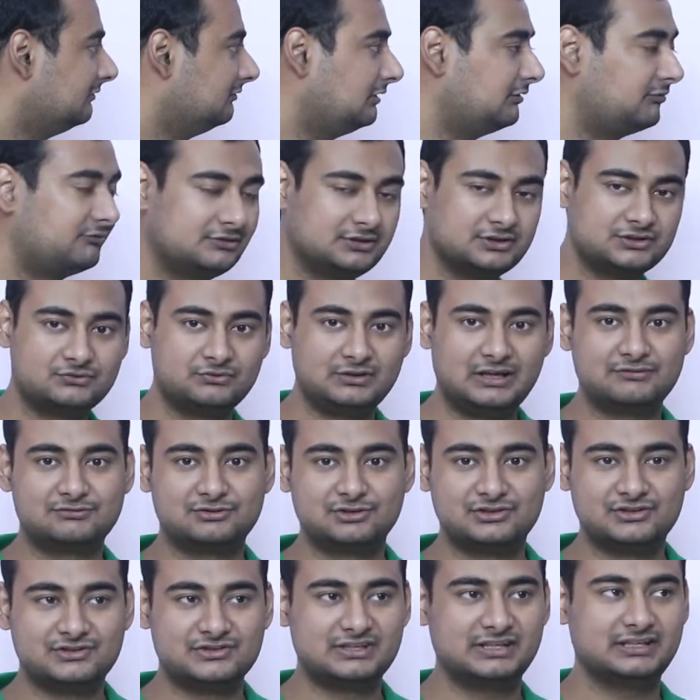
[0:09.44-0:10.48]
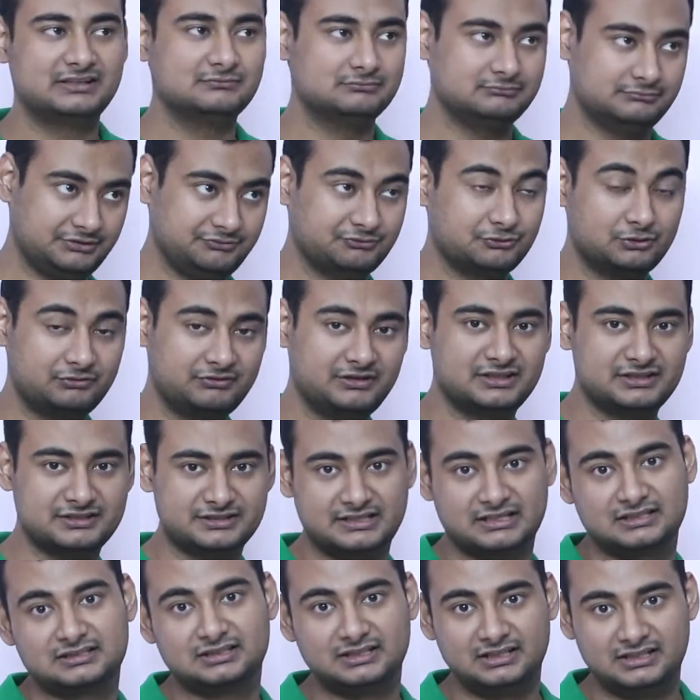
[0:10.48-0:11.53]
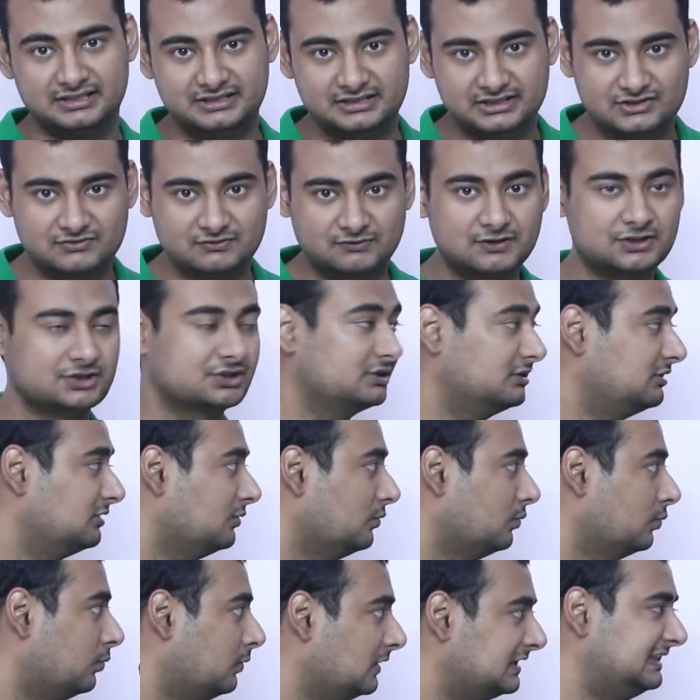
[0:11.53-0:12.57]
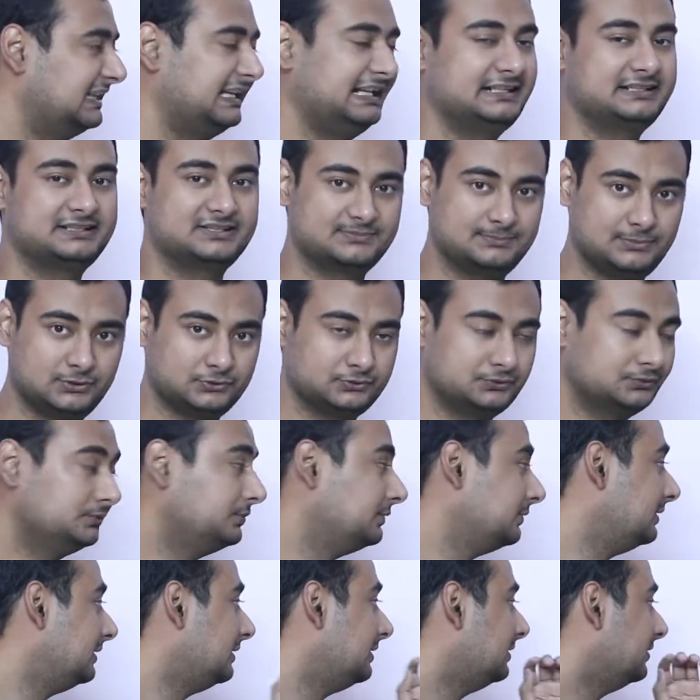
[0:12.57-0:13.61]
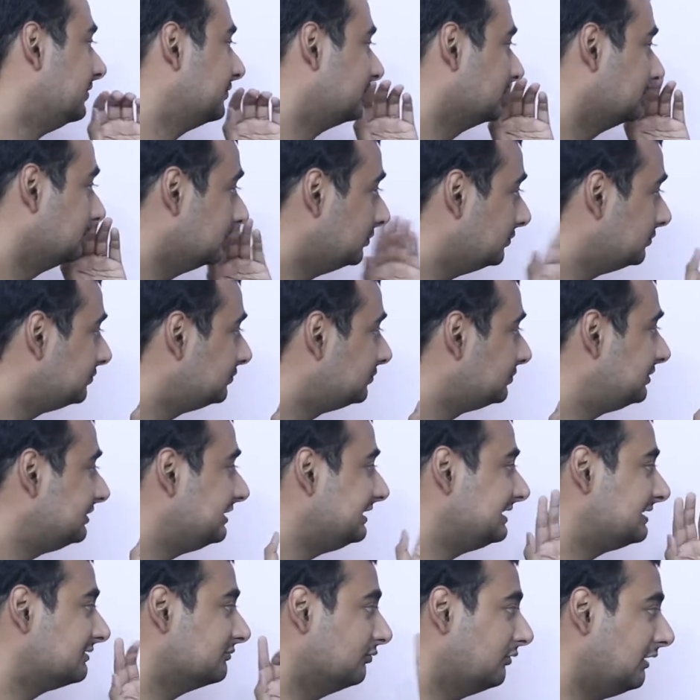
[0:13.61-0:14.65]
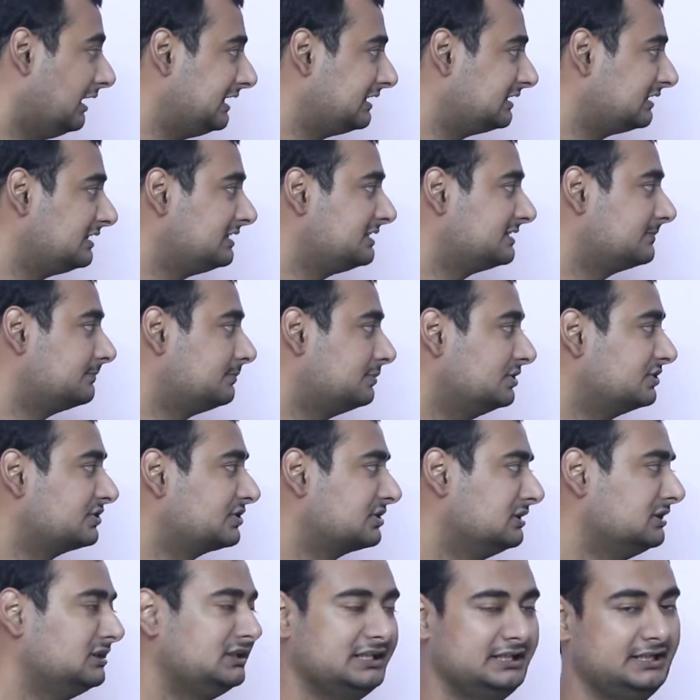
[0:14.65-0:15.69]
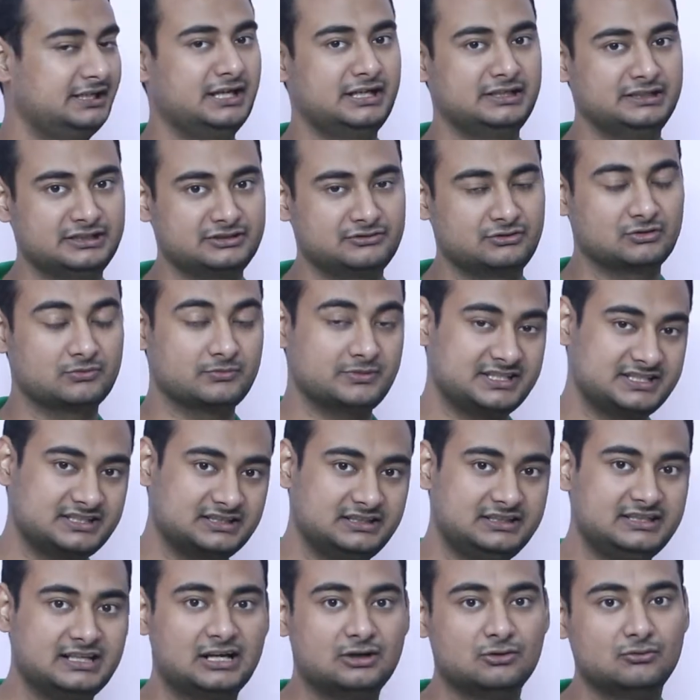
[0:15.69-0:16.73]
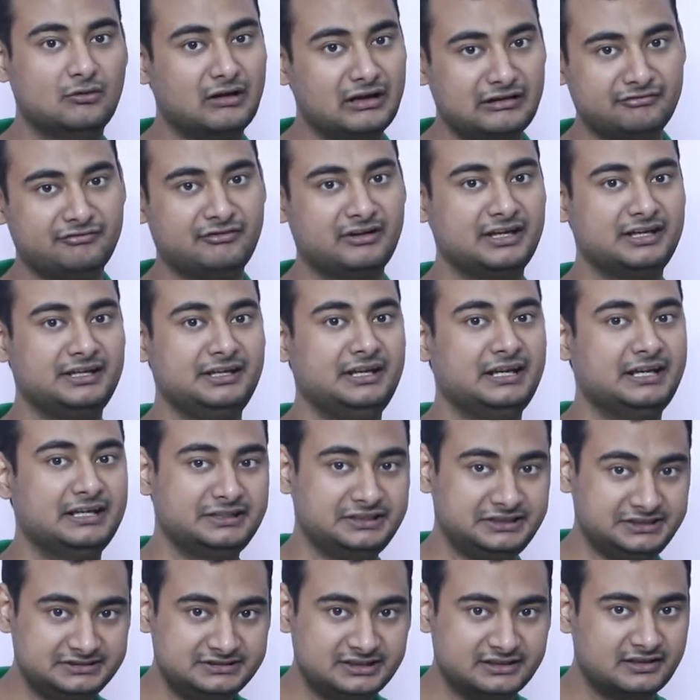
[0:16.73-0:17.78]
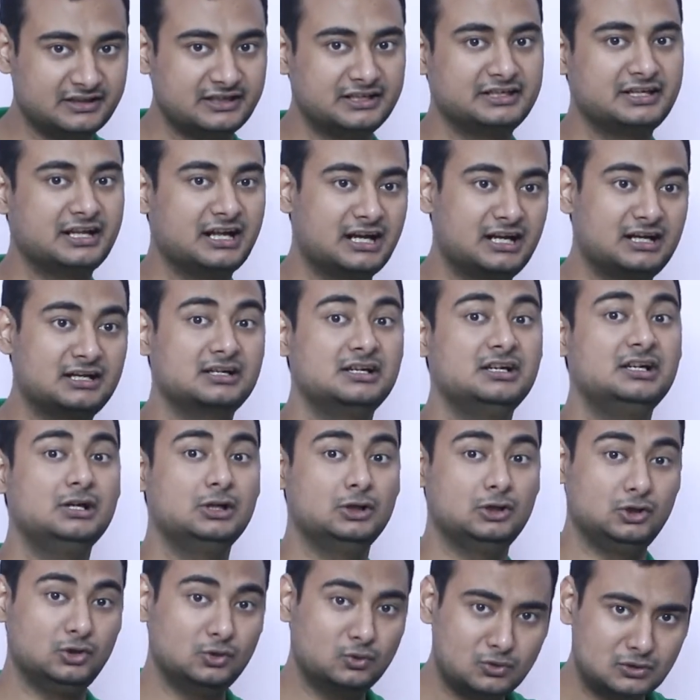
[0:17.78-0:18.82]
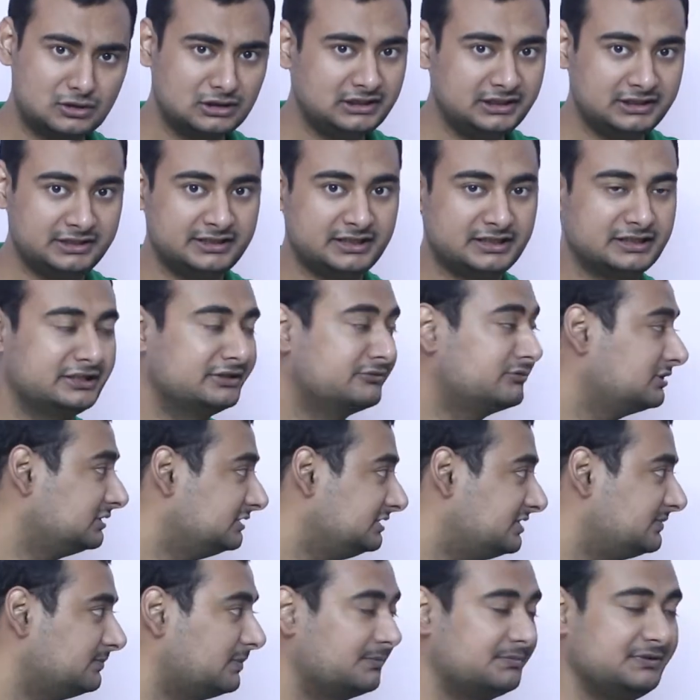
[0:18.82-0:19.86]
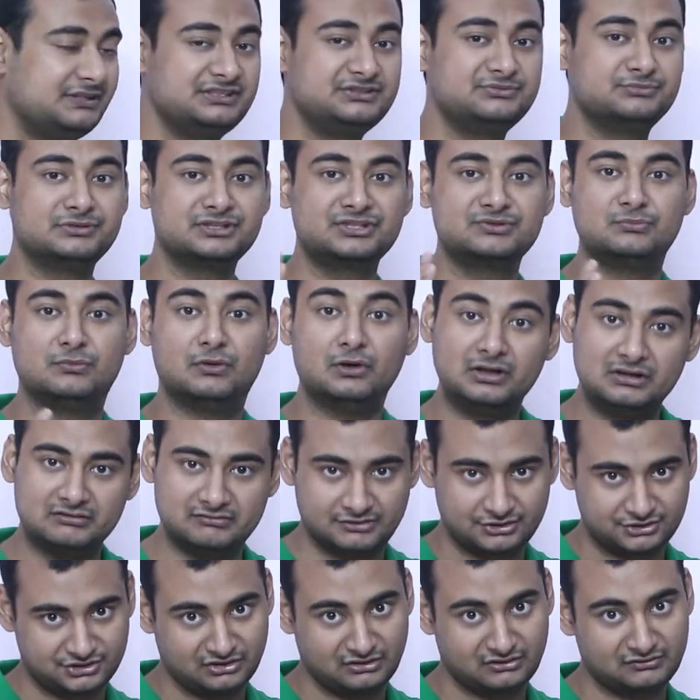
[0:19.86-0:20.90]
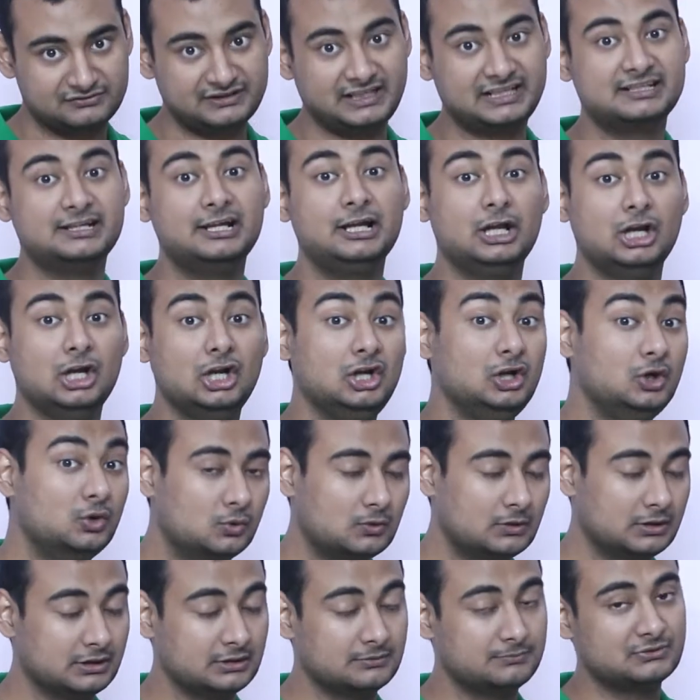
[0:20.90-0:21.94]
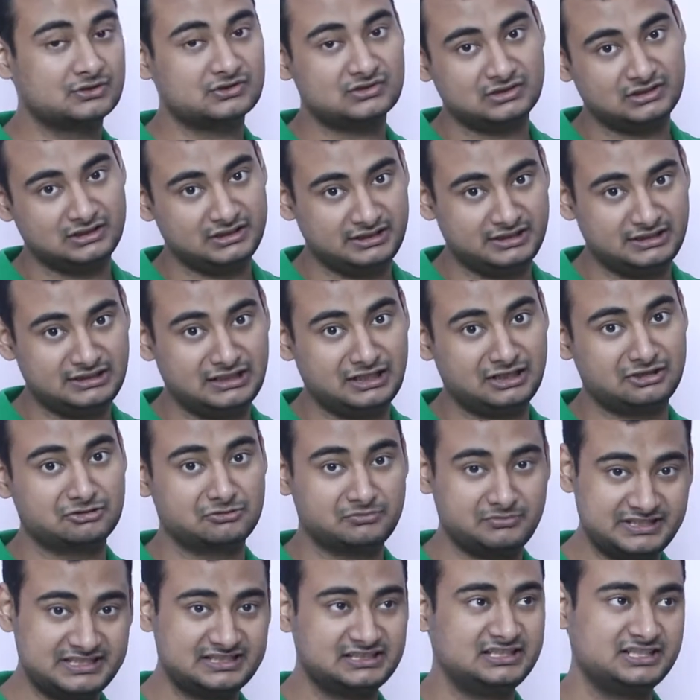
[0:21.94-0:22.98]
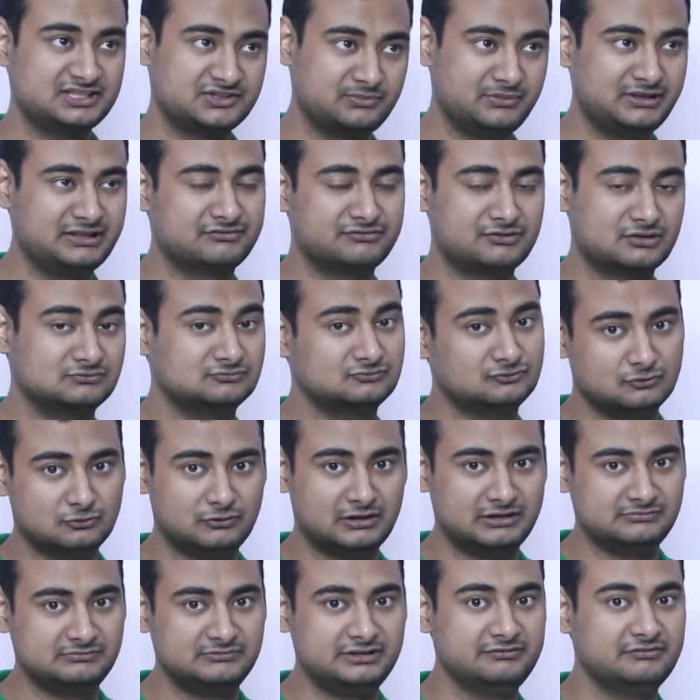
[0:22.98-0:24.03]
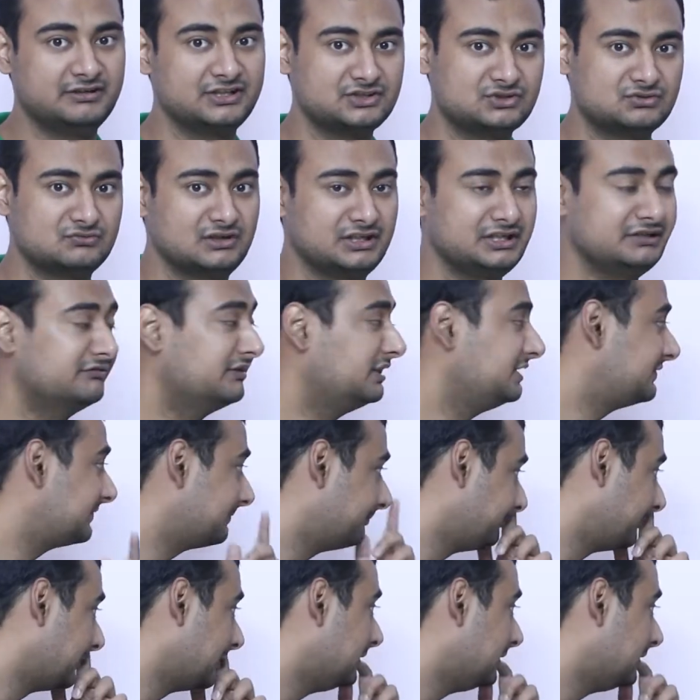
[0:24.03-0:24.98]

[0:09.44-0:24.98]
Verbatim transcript: Well, first we have to understand, before we understand the latest version, what the heck is Bluetooth? So Bluetooth is wireless personal area network, basically how Wi-Fi and Ethernet are local area network. This puppy is a smaller version of that, low, uh, personal area network. Basically, it's meant from one device to one device.